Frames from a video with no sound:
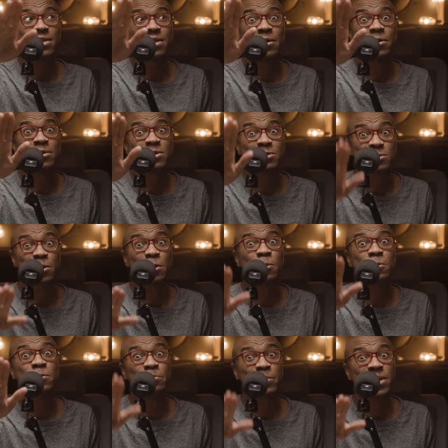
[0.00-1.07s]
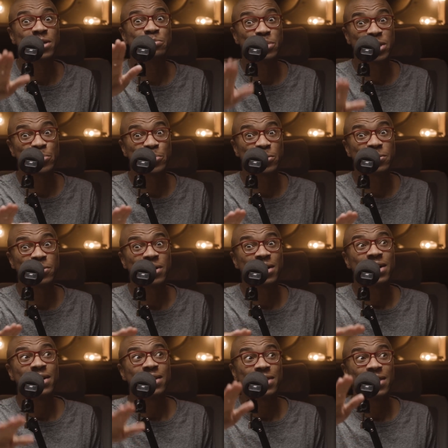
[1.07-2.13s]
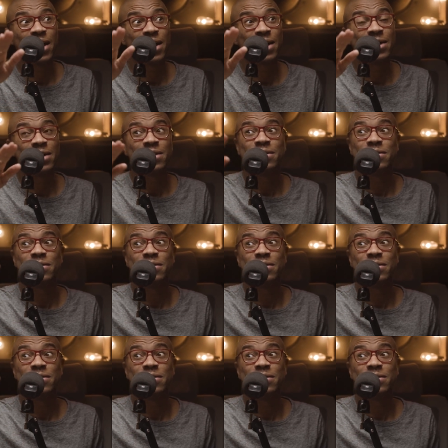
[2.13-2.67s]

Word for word: there are so many people that